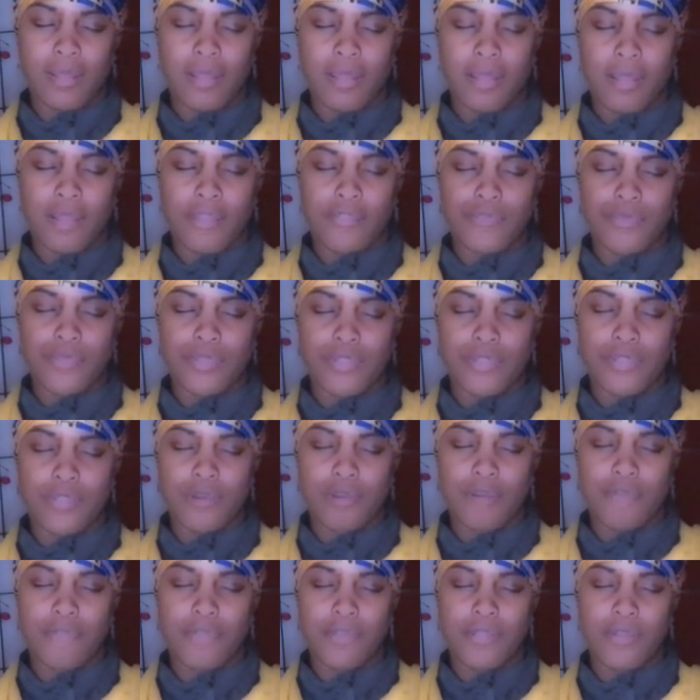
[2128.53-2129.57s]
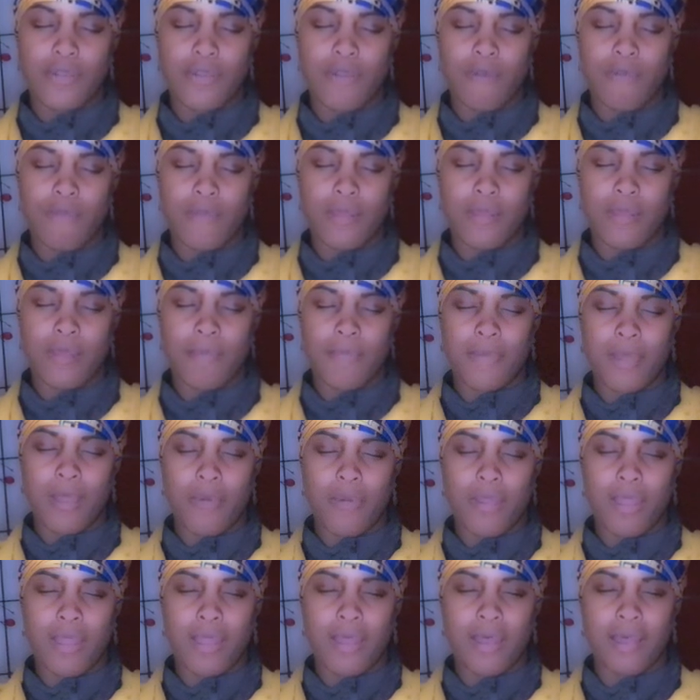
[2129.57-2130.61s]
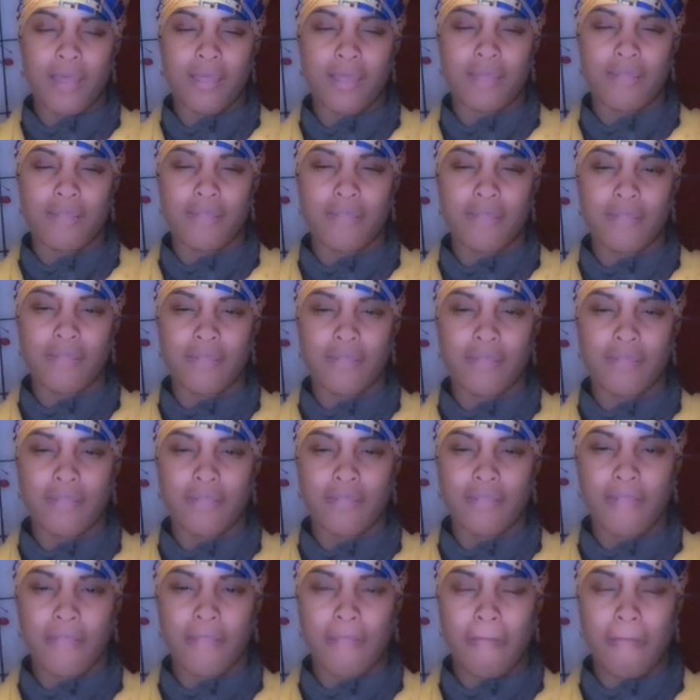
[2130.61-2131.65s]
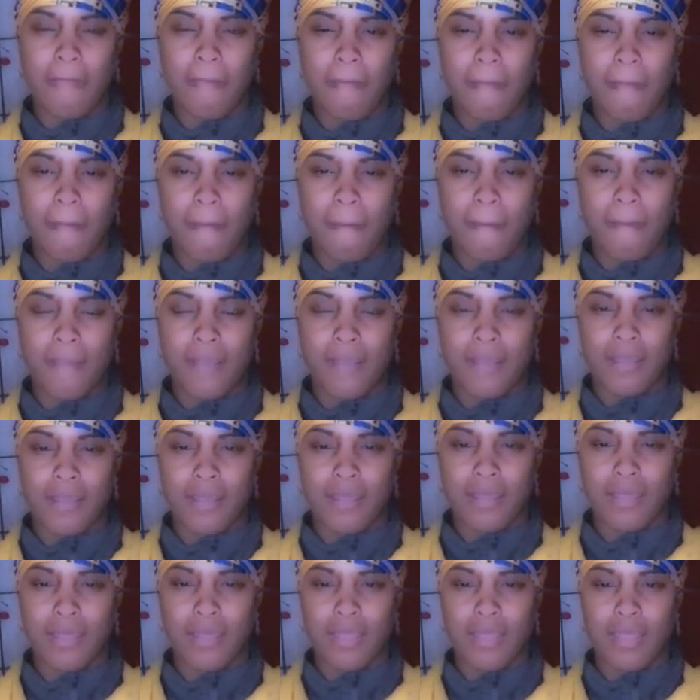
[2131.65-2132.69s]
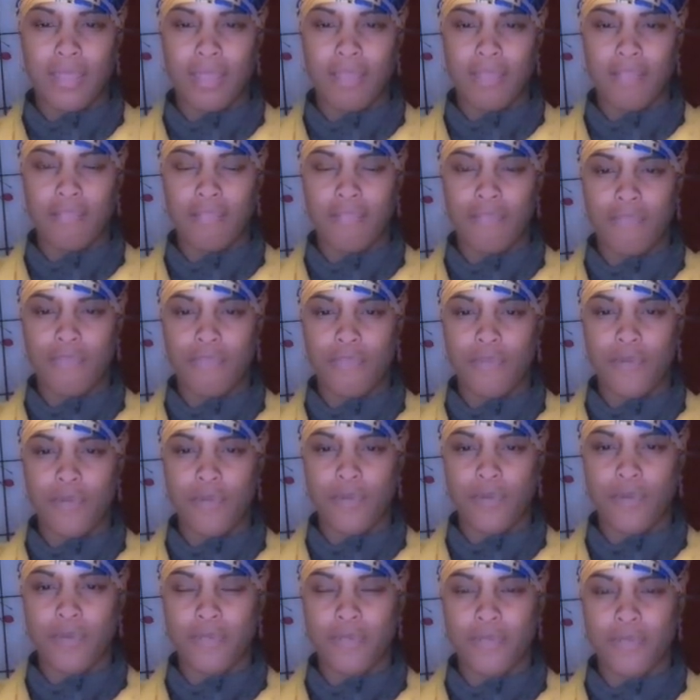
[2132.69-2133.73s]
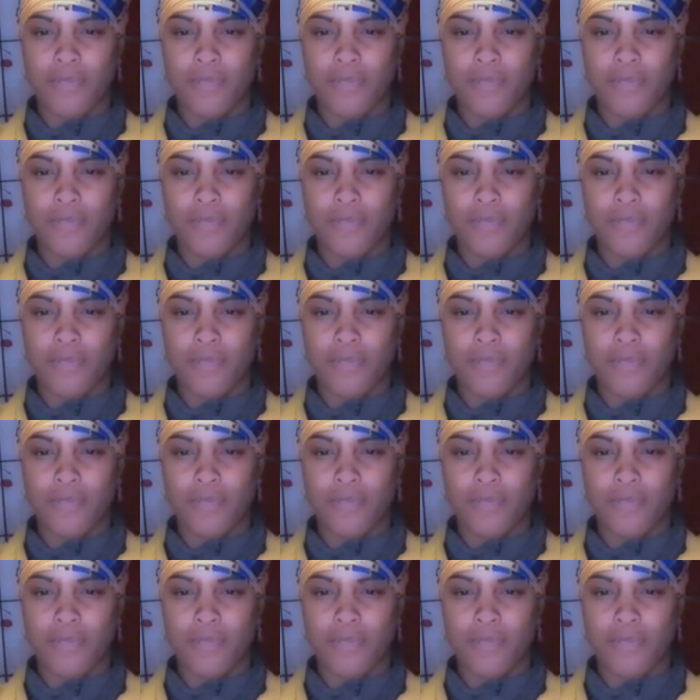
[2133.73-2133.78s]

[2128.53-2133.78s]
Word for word: As we softly open up our eyes and gazing forward,